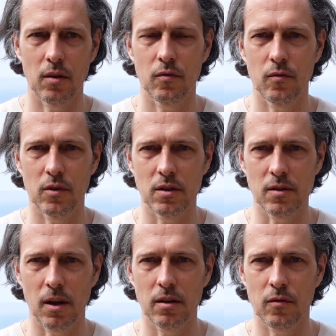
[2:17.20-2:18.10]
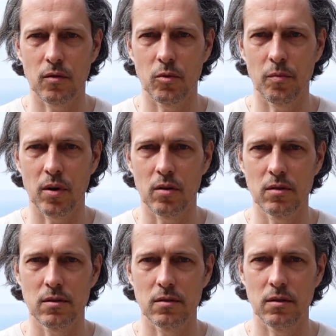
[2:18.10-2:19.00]
If there's a letter from your
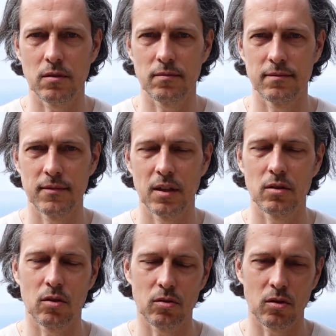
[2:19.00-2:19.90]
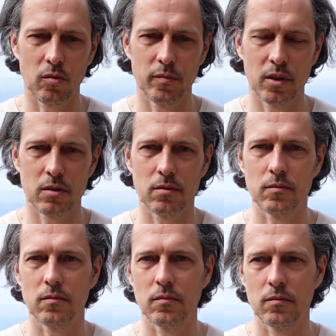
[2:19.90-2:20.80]
parents, don't open it,
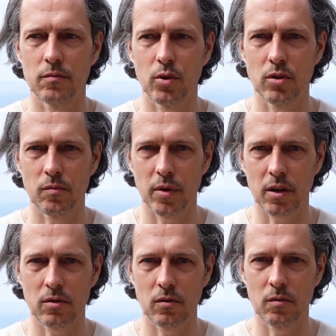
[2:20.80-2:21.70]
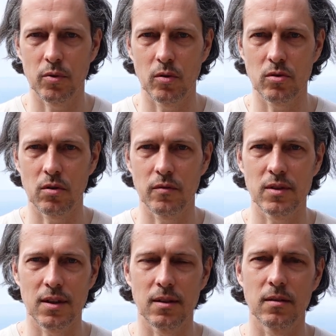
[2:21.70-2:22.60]
put it back to the post
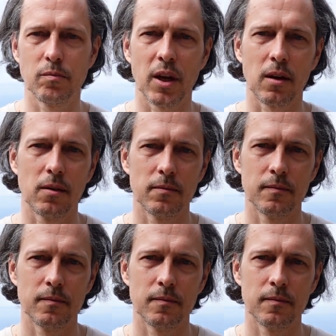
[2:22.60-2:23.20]
office, send it back.